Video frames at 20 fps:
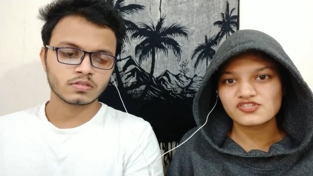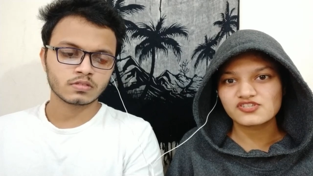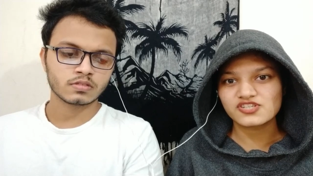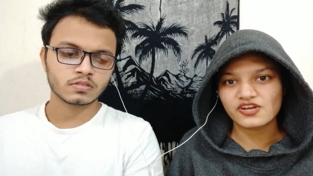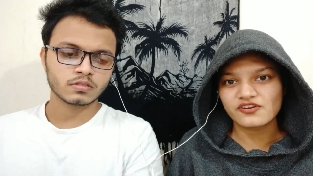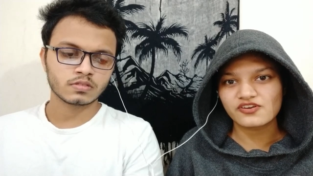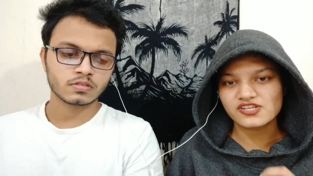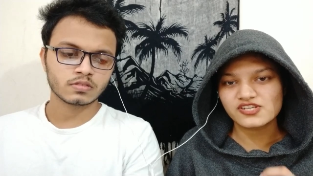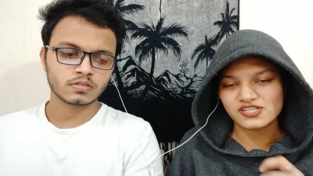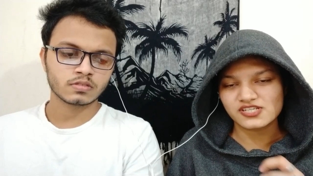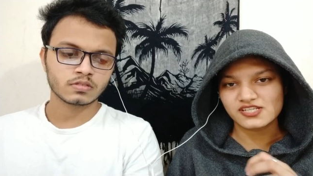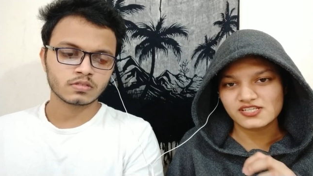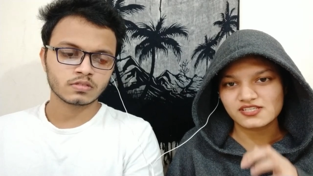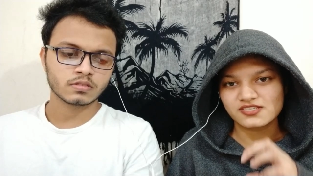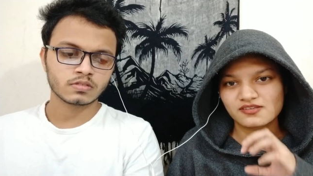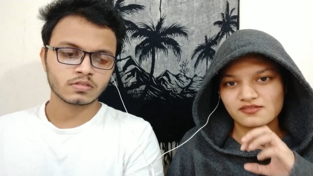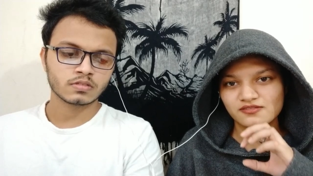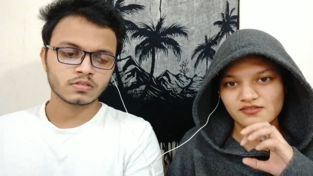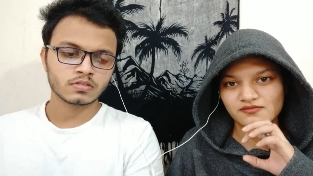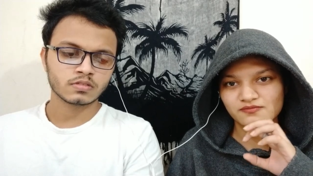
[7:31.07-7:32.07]

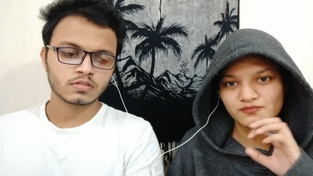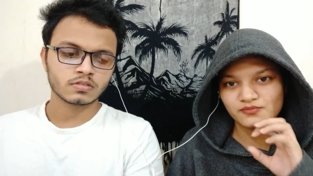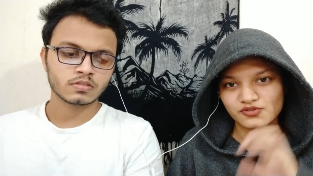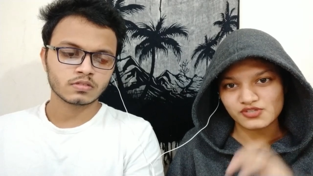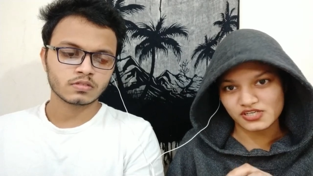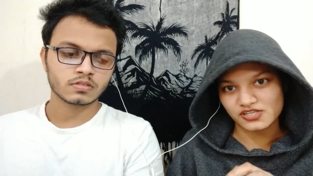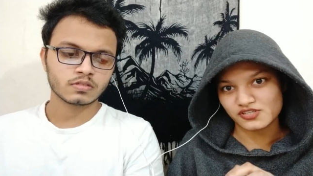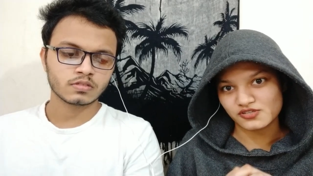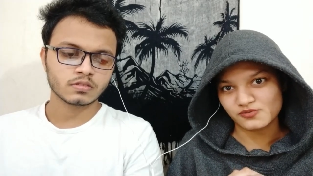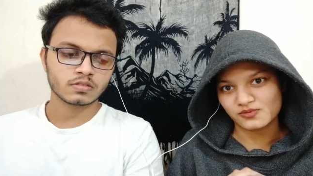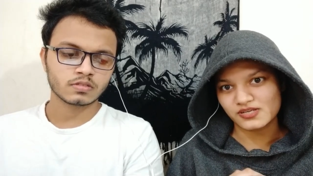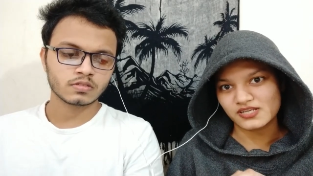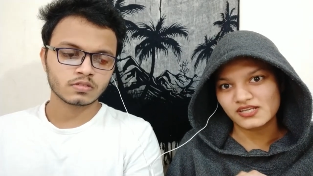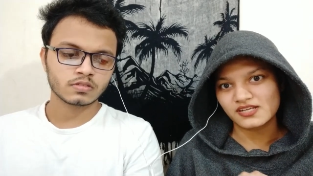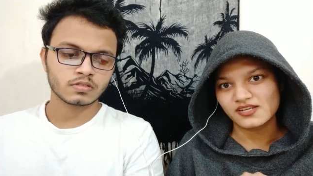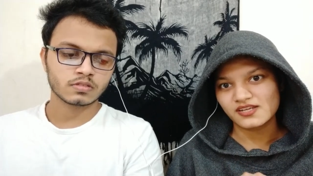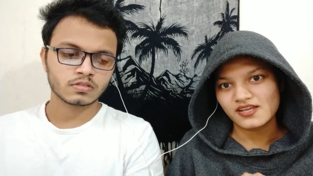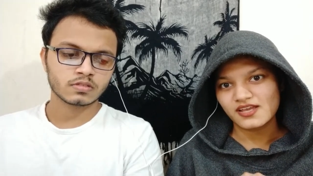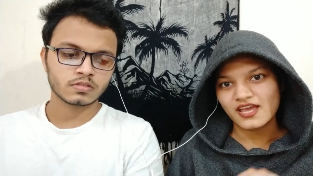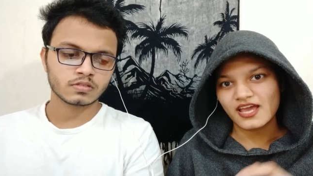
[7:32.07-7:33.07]
Speaker 1: cherishness put into it
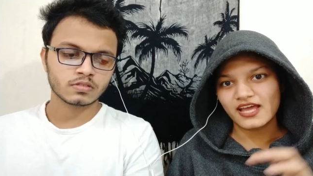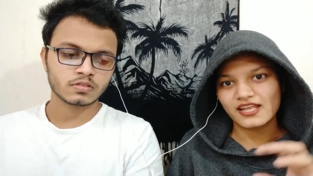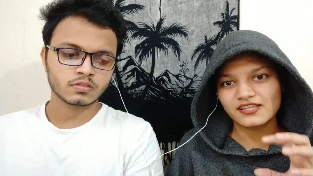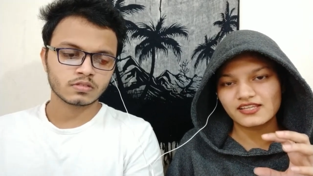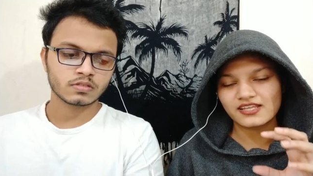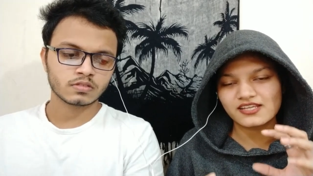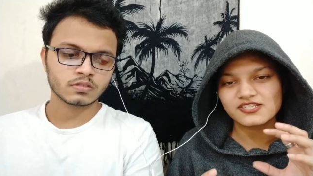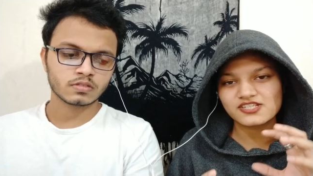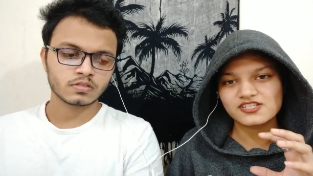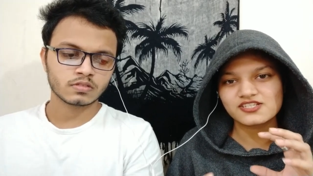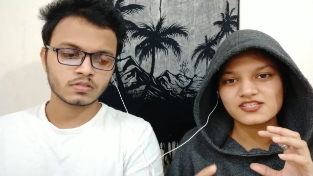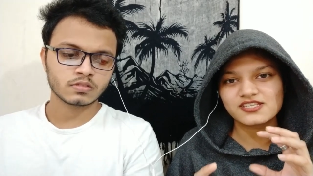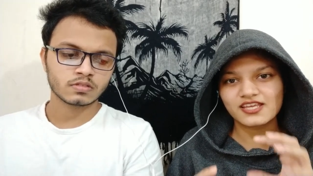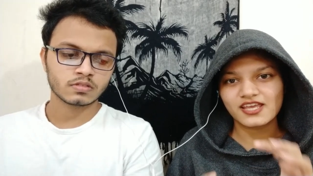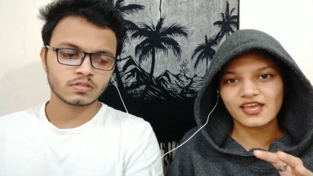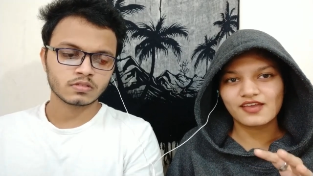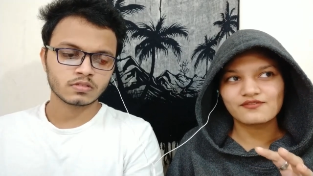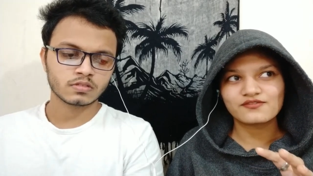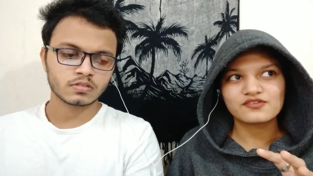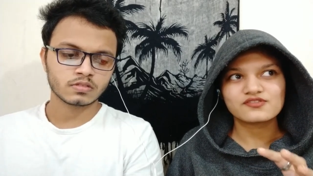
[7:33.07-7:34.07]
and they just
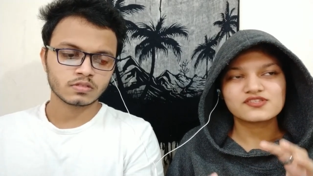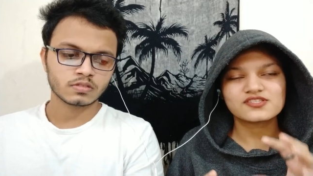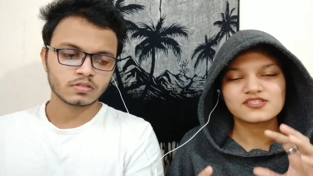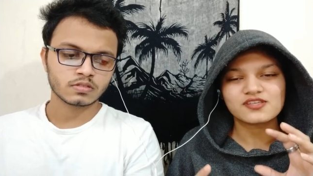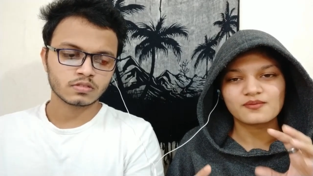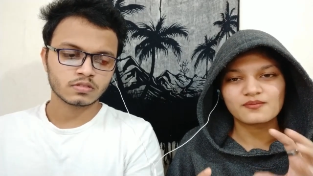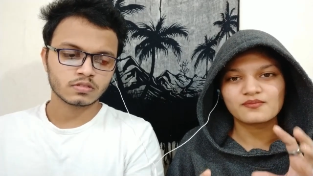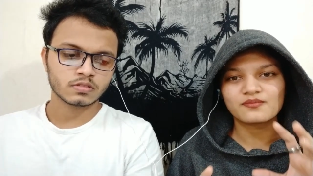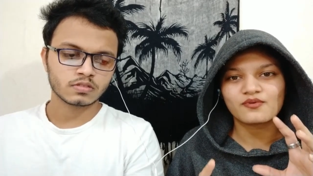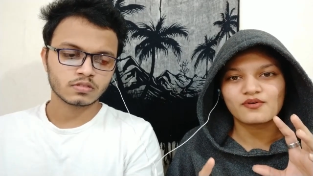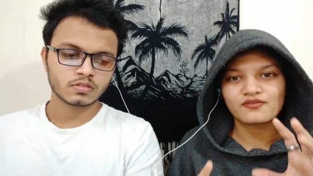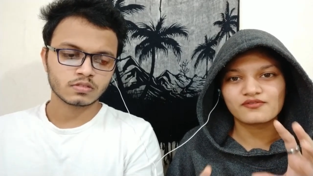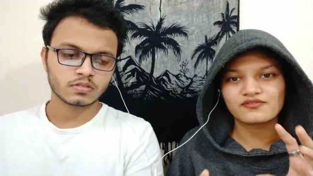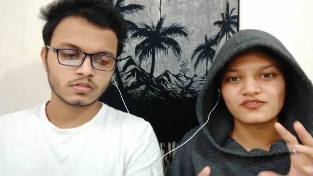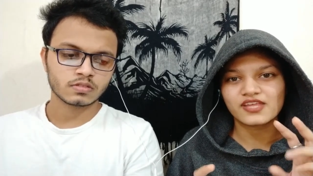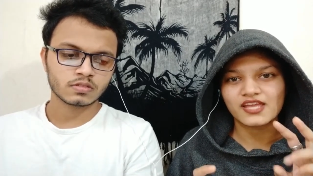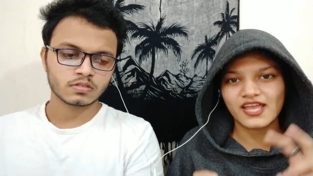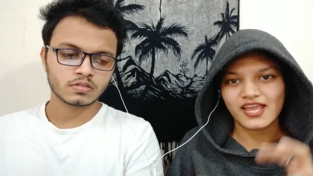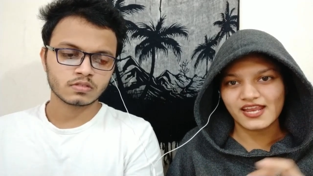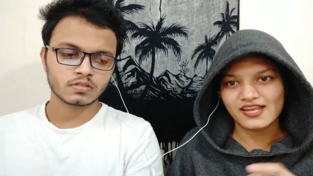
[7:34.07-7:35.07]
gave you some of
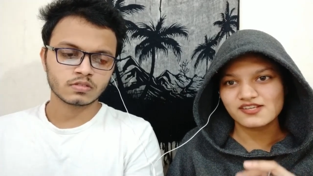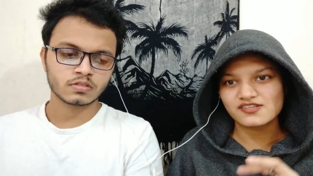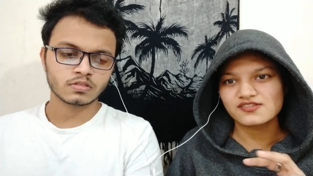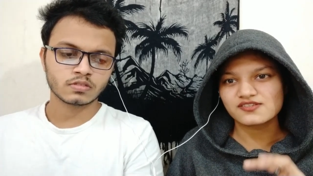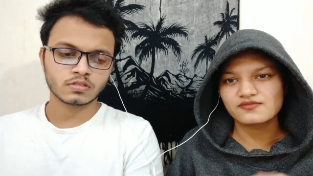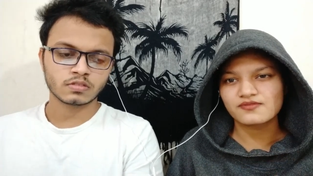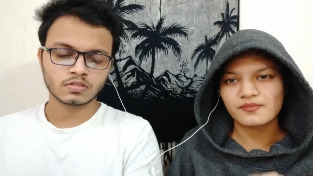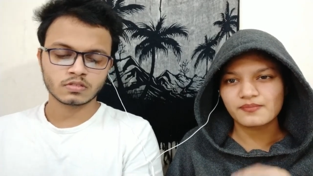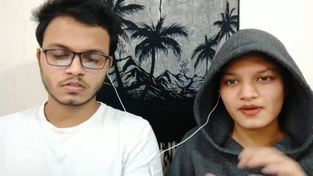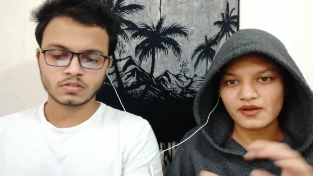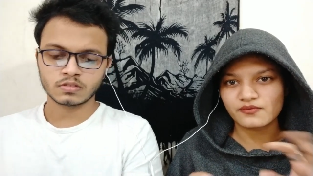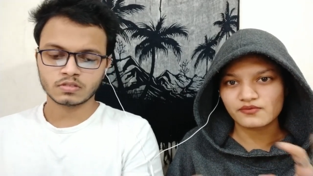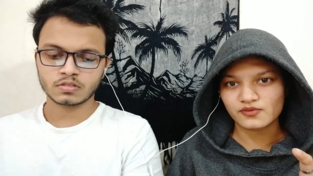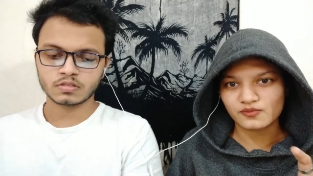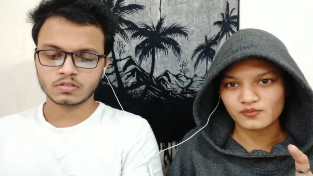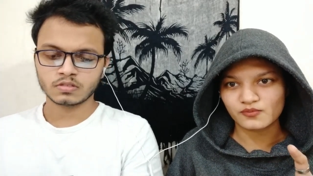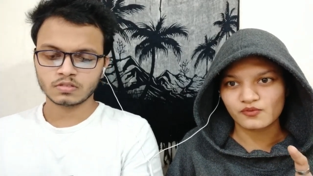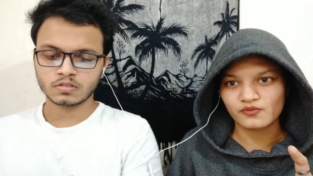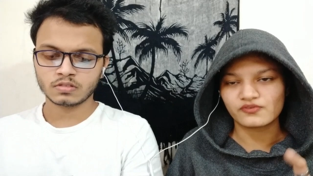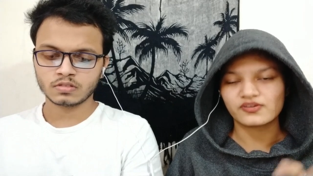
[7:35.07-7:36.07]
the hints about the
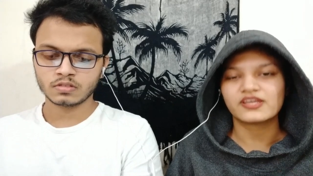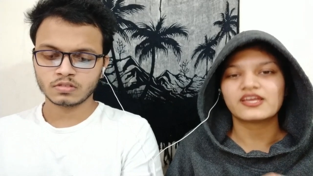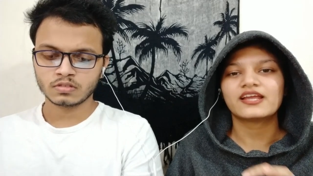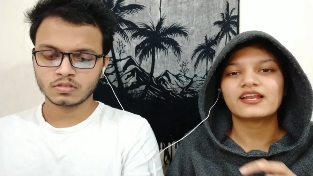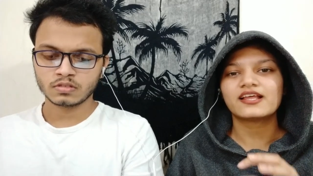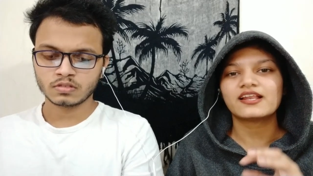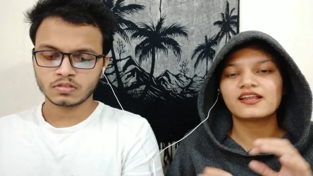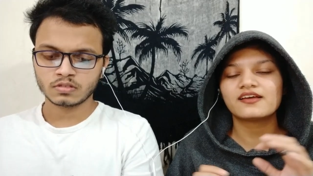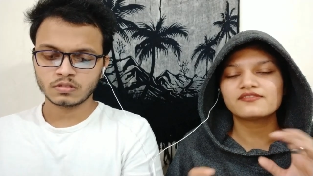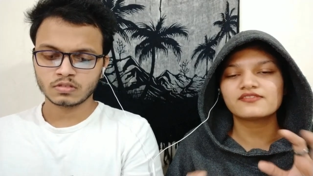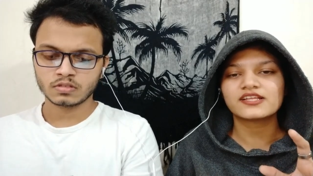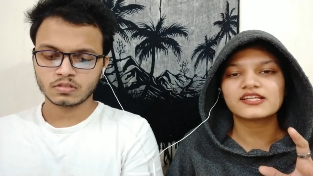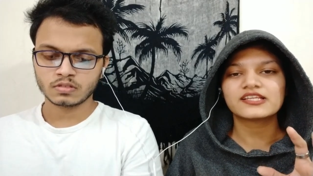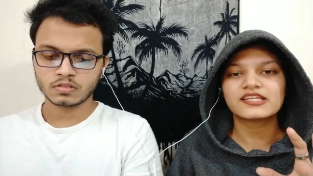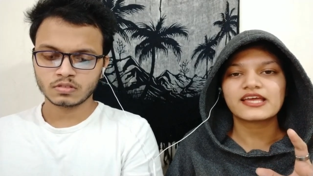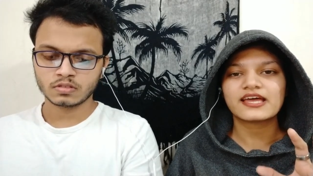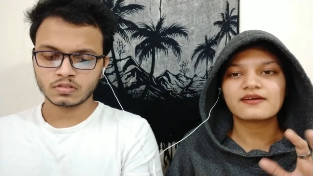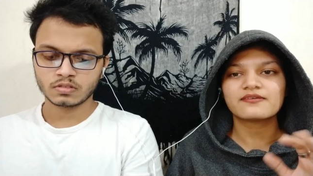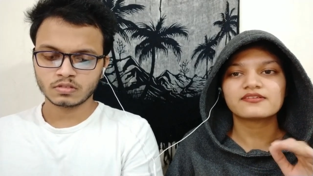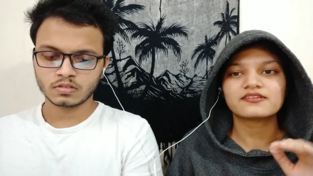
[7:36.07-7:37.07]
movie and i love that they
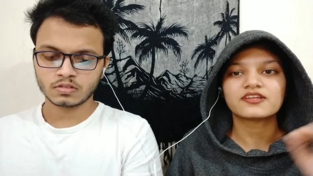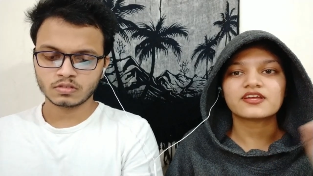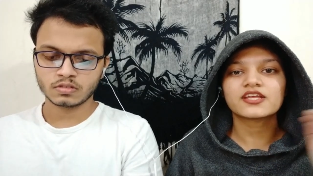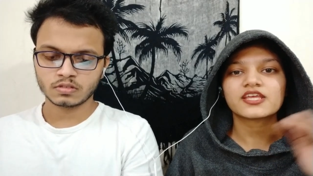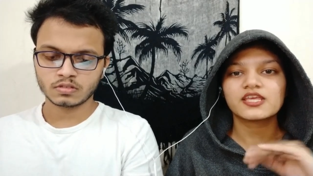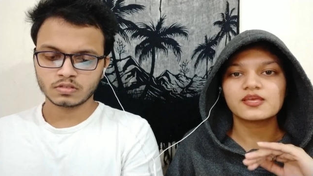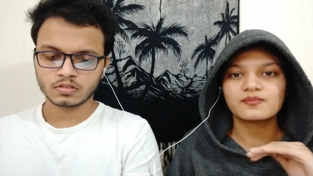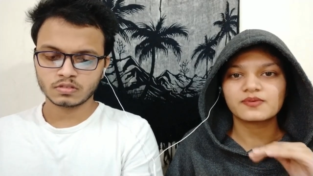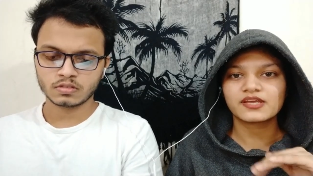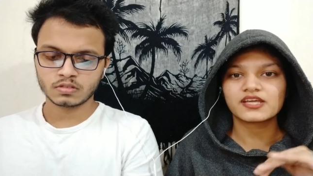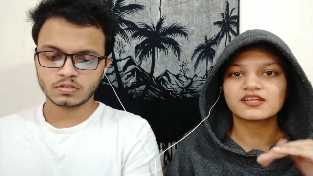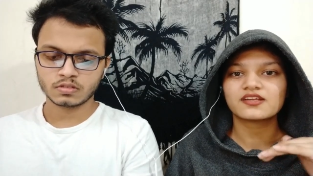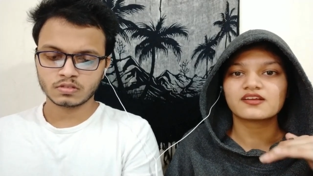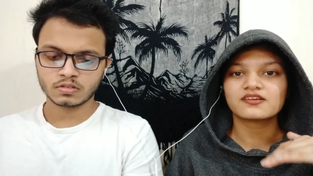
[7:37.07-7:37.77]
have they are keeping it